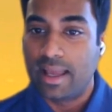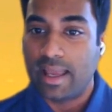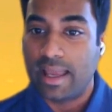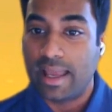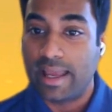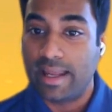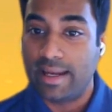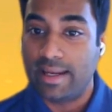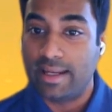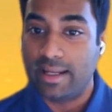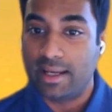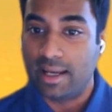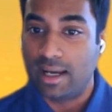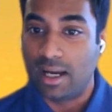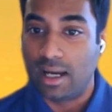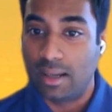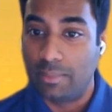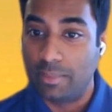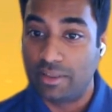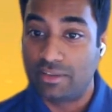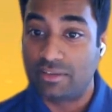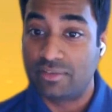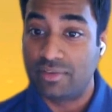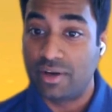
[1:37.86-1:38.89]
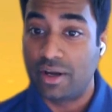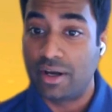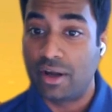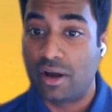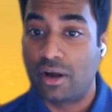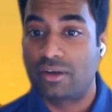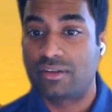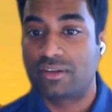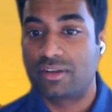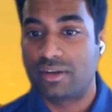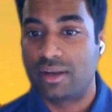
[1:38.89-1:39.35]
and um, it's a very
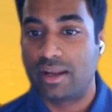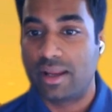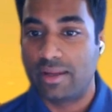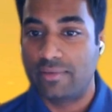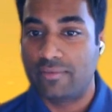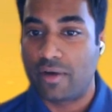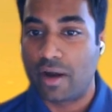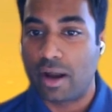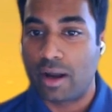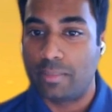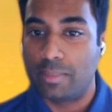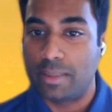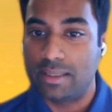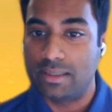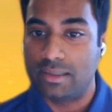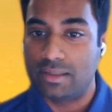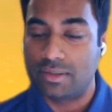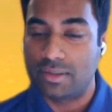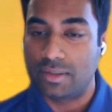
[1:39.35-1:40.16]
harsh environment.